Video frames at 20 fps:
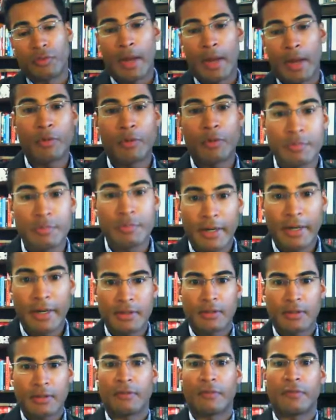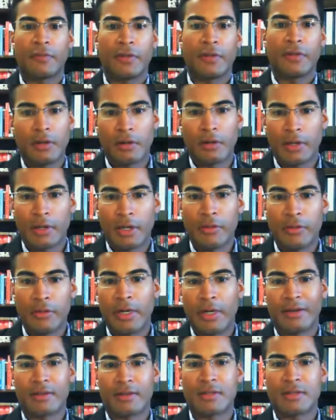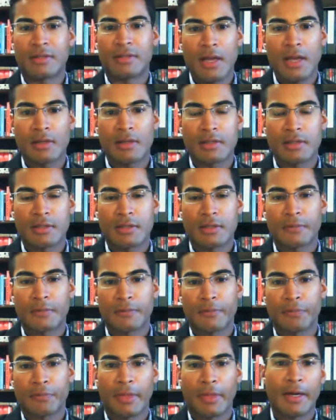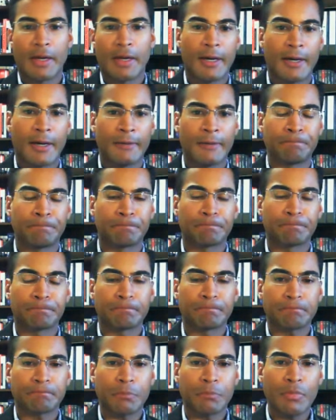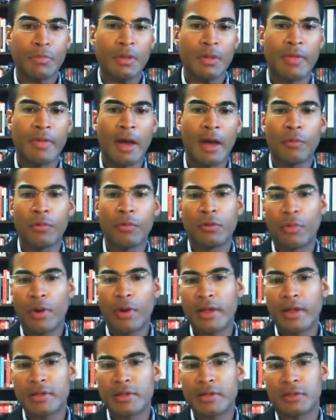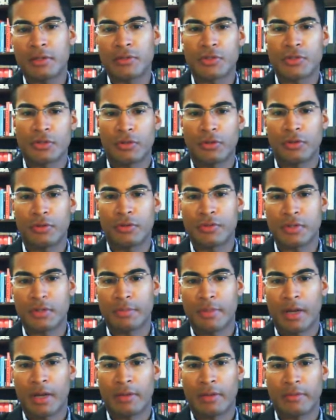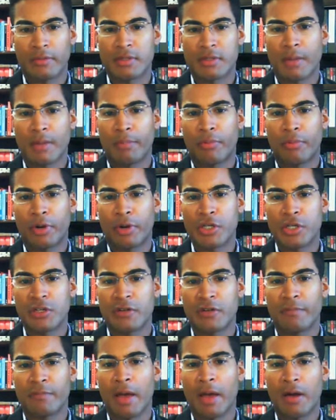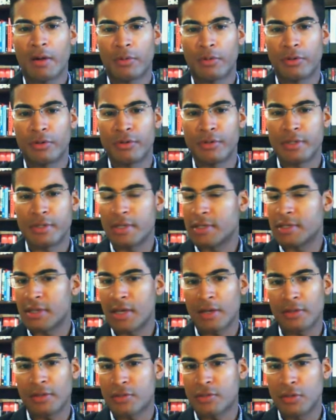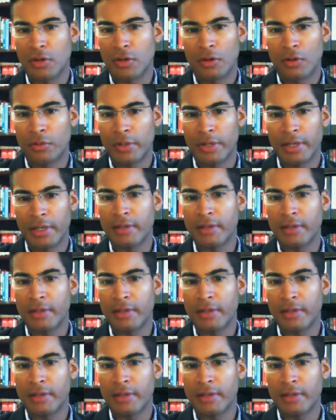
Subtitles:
my perspective here in the United States, that would raise concerns about the separation of powers. Is that so in